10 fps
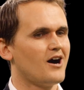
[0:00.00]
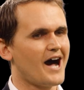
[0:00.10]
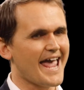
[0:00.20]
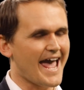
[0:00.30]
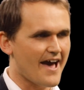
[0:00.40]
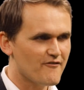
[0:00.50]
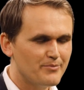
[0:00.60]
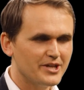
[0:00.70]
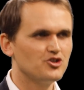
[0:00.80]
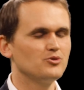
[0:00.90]
I have
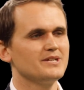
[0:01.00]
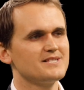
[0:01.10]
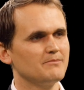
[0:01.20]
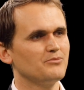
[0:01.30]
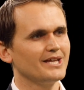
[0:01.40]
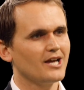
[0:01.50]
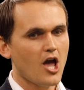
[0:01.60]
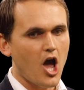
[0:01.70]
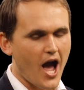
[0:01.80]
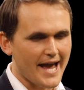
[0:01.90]
been doing something,
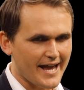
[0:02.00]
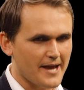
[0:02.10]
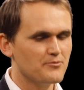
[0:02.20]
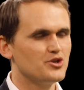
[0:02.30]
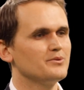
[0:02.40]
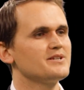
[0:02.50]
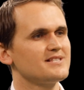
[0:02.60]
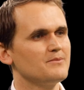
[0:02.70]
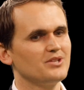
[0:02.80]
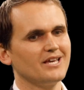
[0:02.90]
I am doing
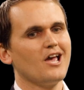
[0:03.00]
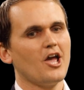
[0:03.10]
something,